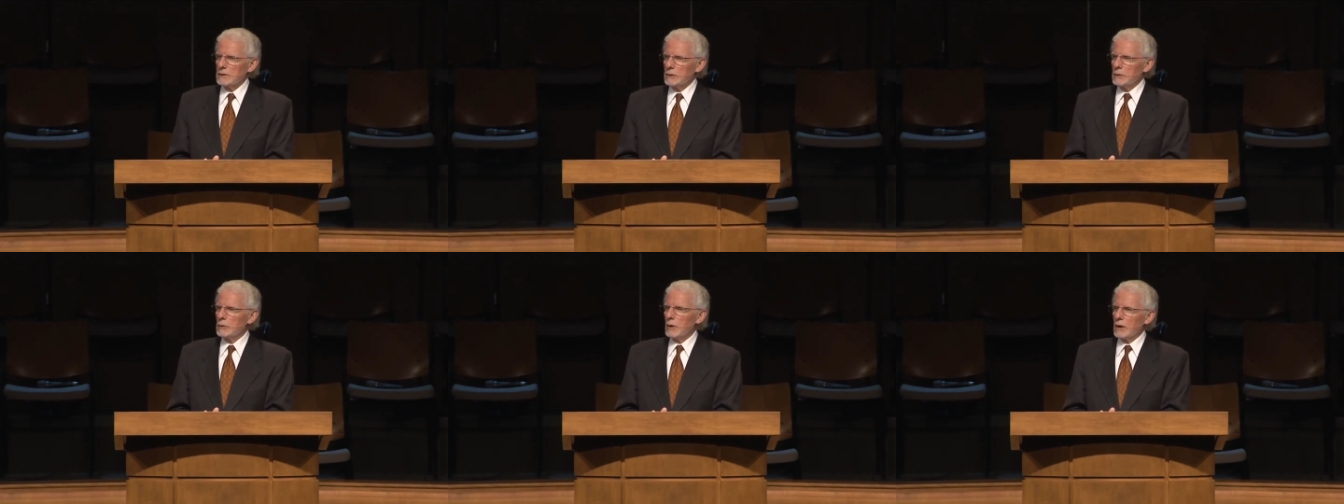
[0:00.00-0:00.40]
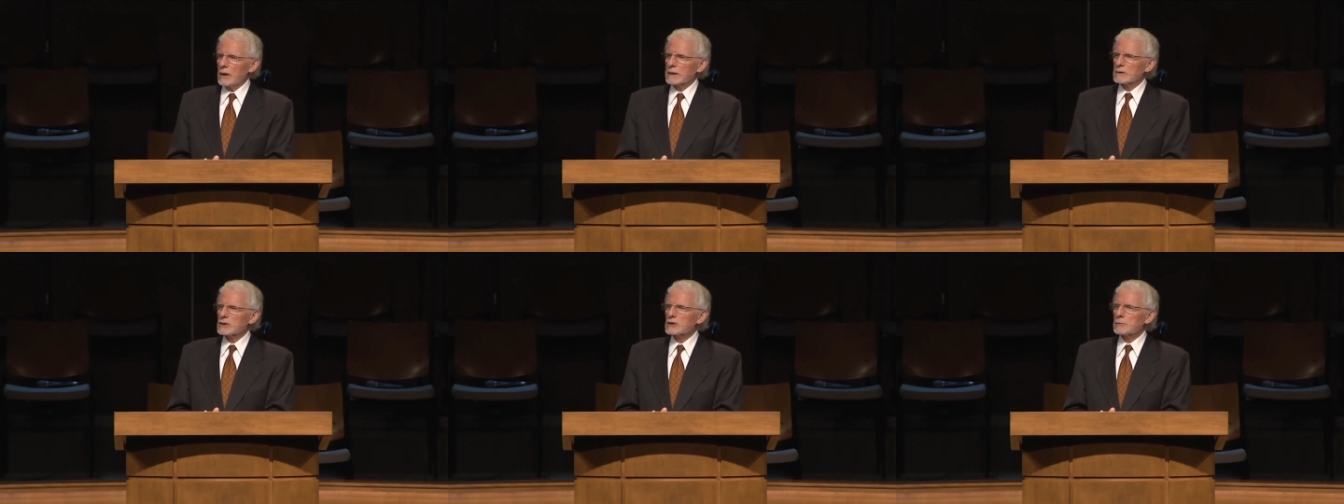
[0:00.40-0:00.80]
you
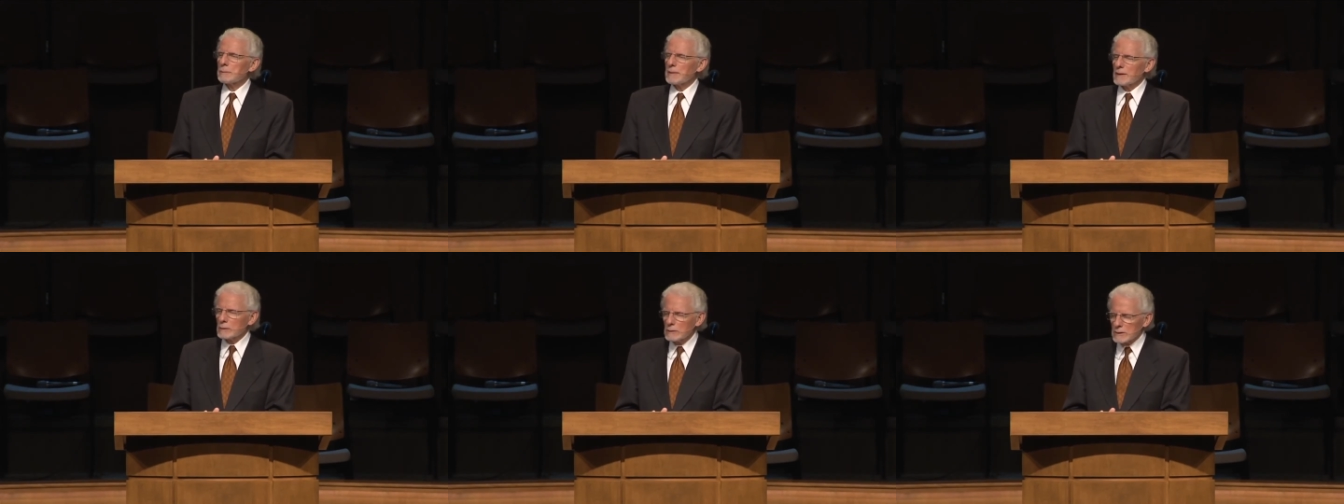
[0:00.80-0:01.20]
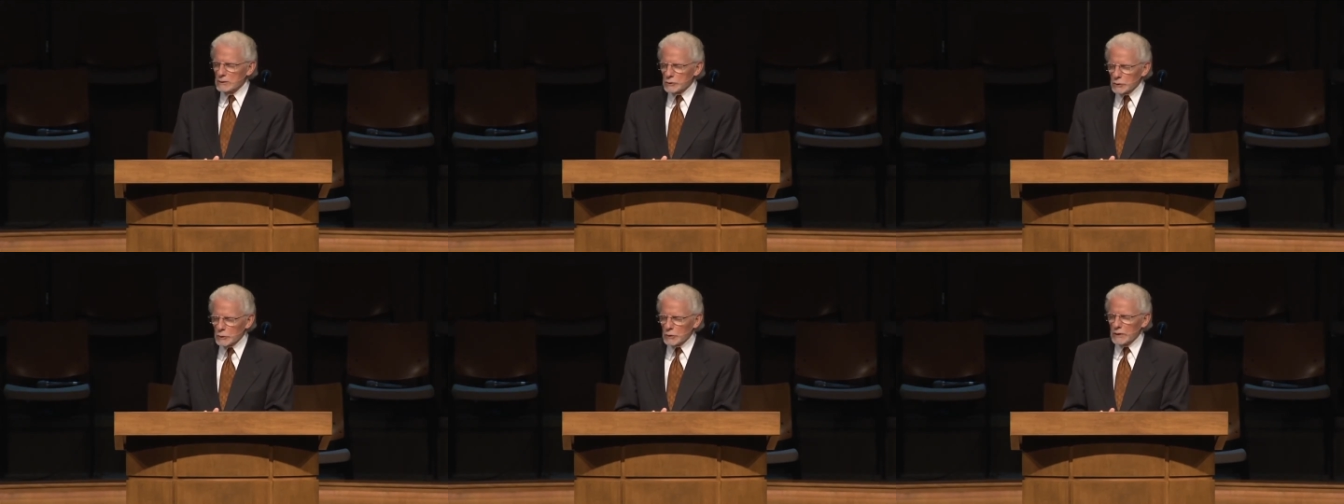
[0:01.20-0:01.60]
are
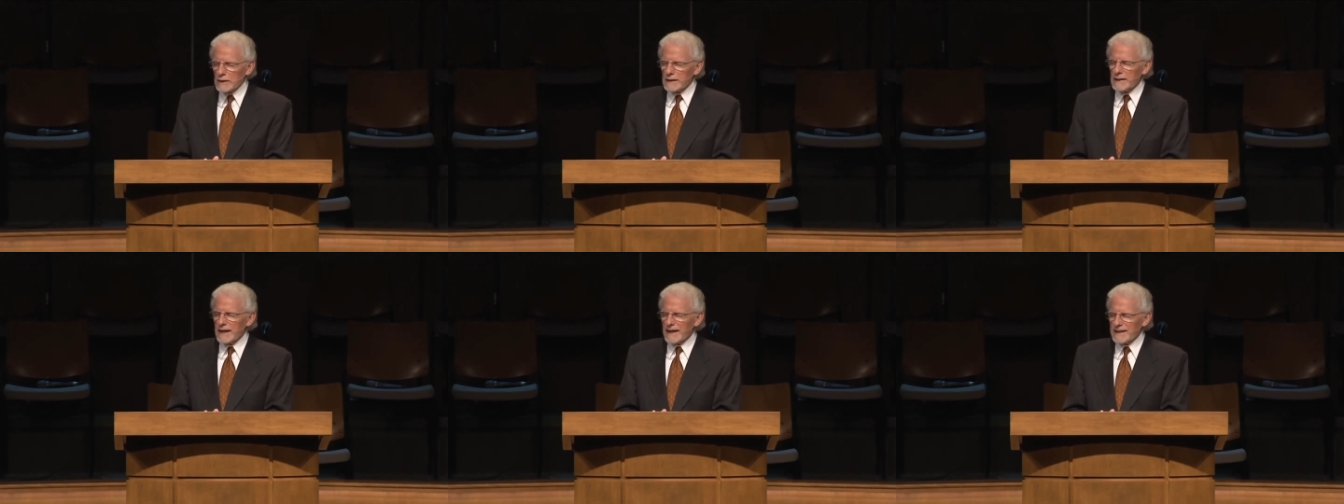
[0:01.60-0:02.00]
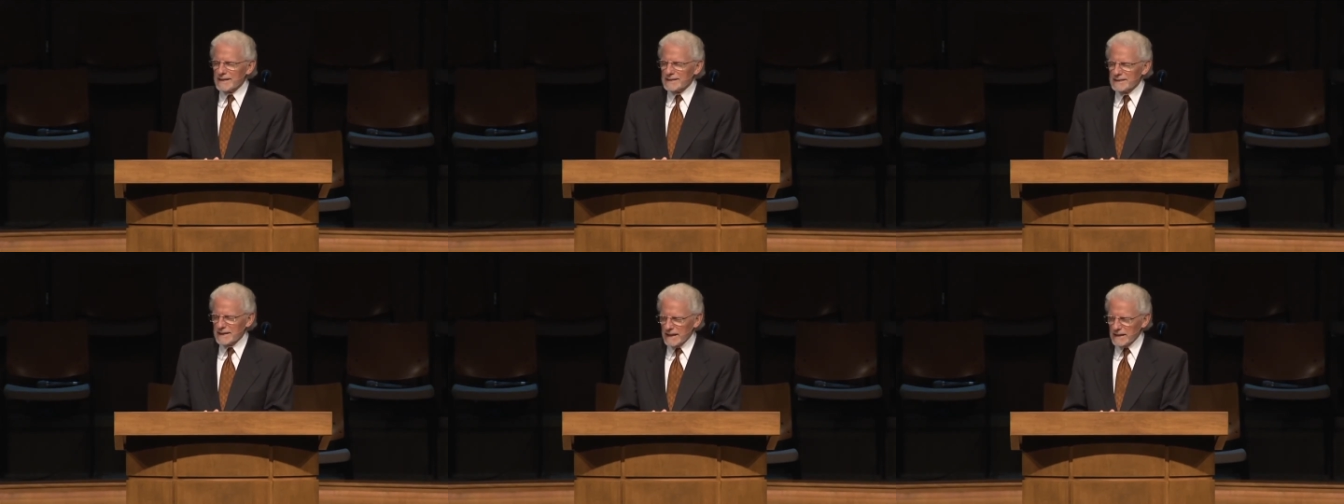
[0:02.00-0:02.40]
spiritually
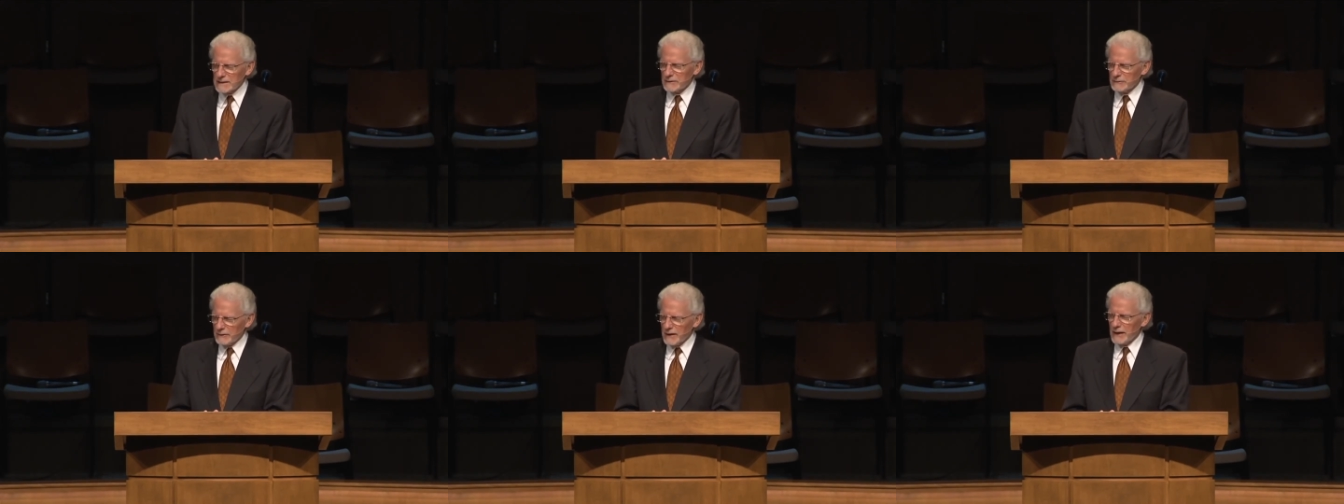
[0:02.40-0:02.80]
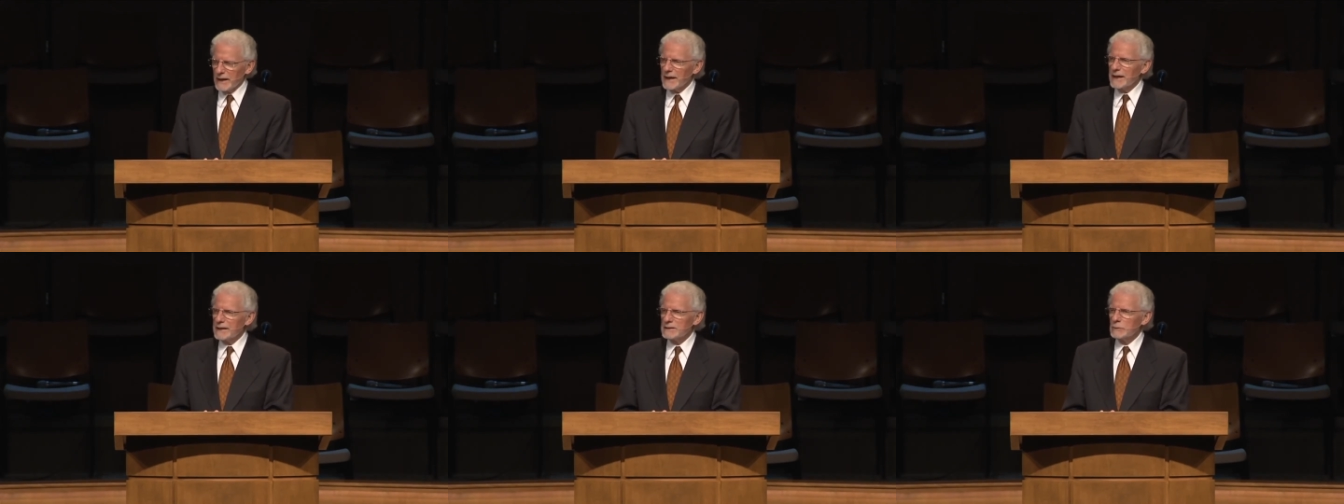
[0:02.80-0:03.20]

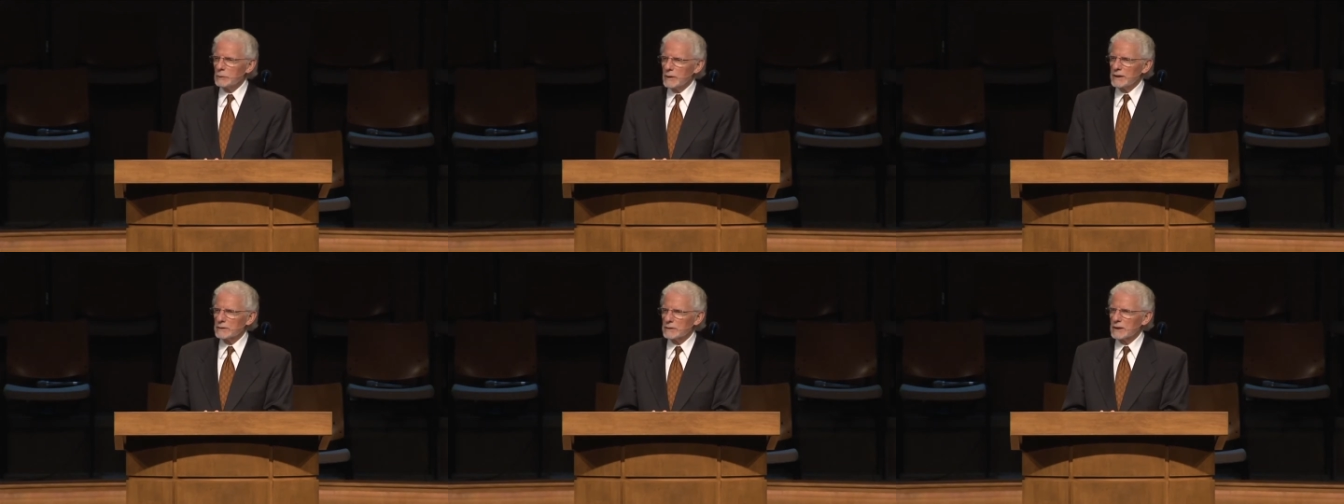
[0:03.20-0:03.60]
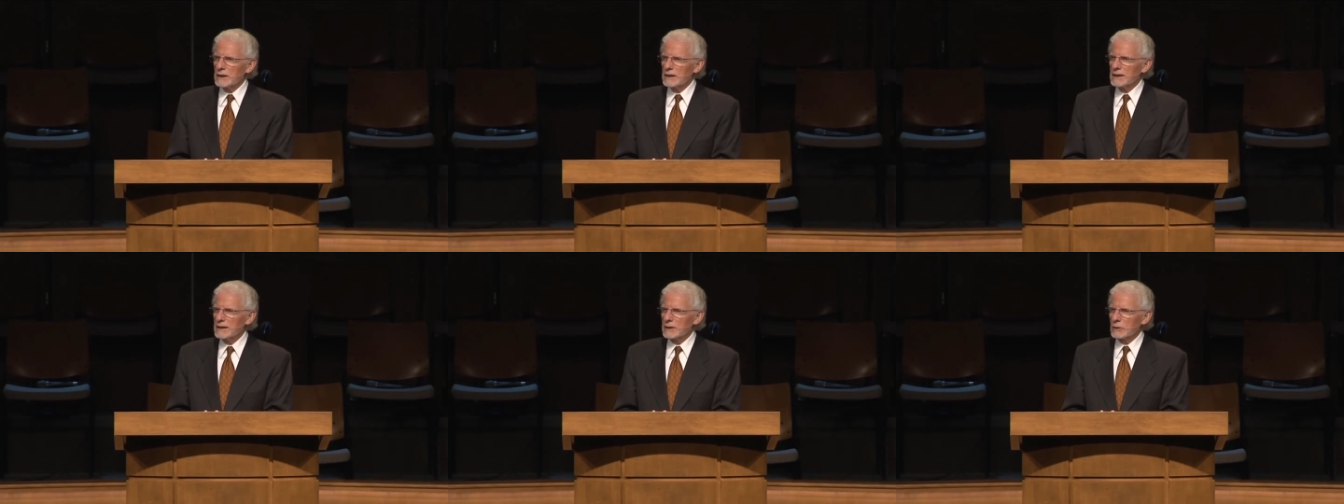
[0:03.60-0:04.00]
identified with
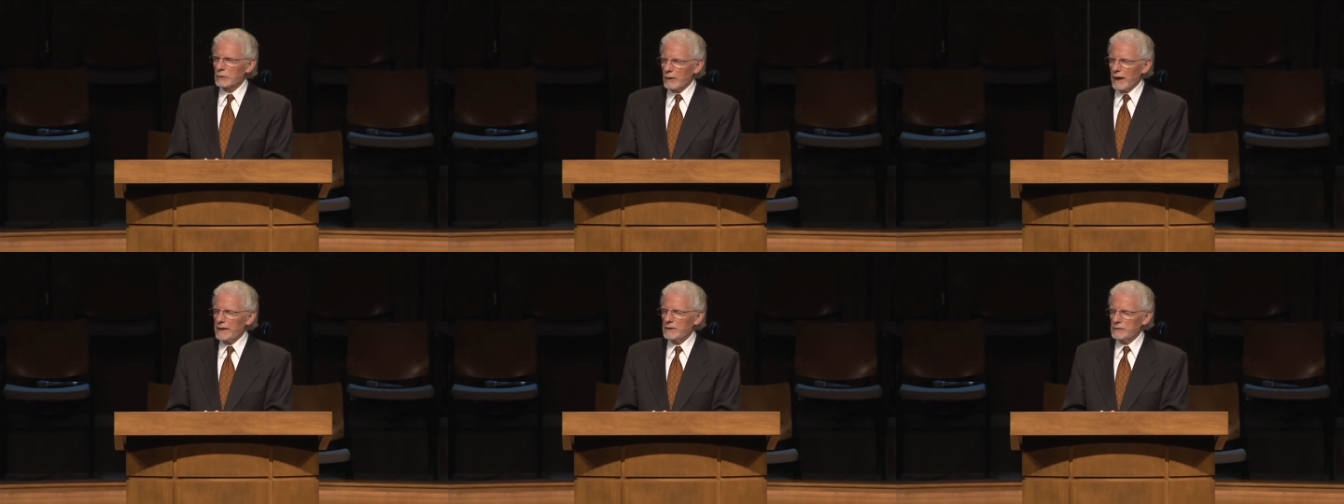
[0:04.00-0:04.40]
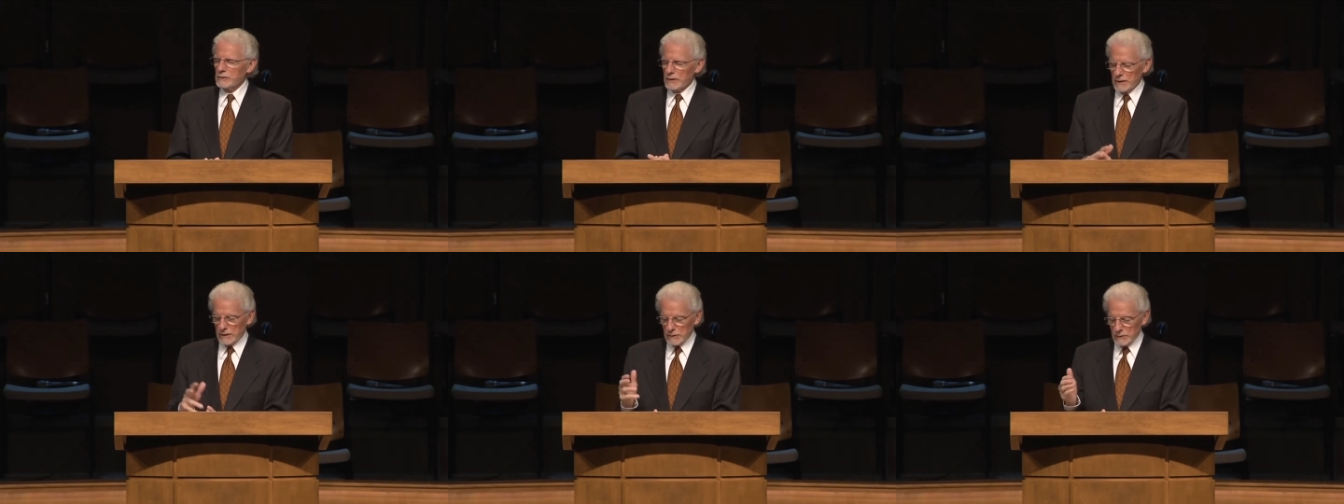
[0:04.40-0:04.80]

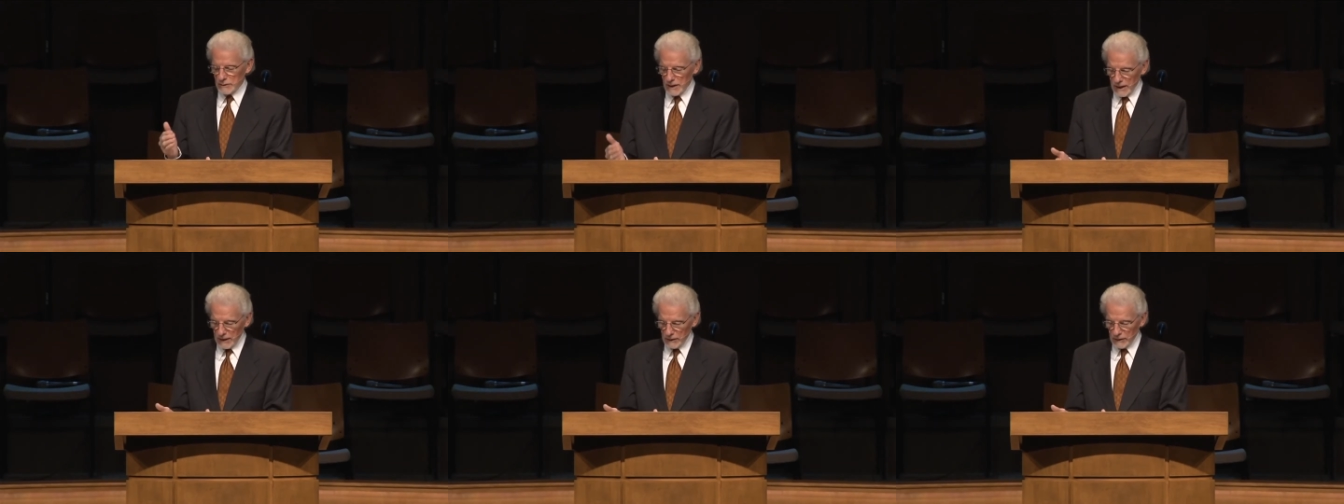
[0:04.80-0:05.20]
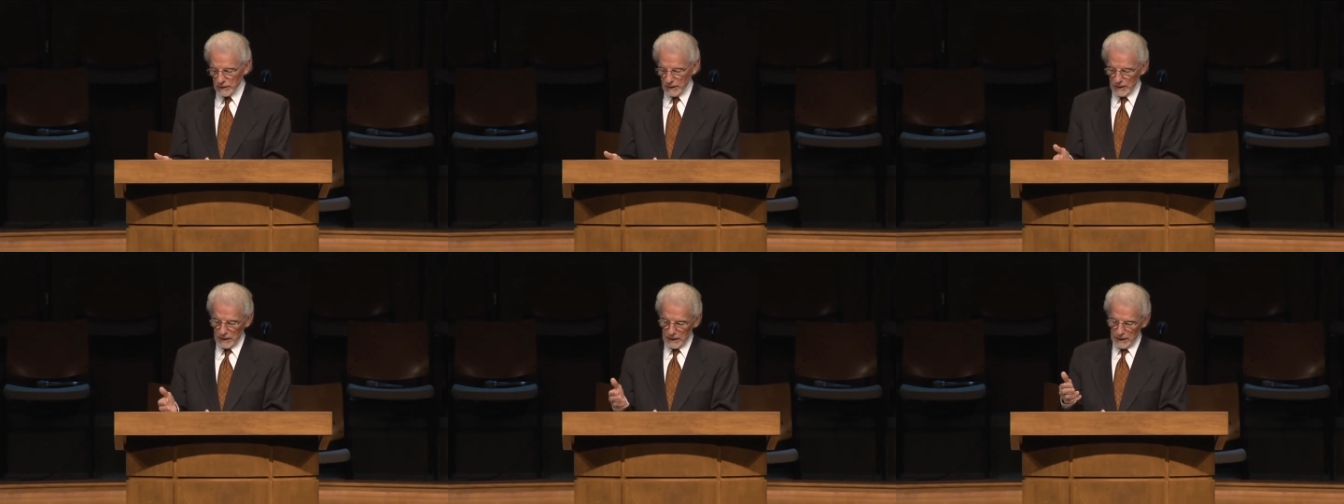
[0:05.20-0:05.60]
Christ in his death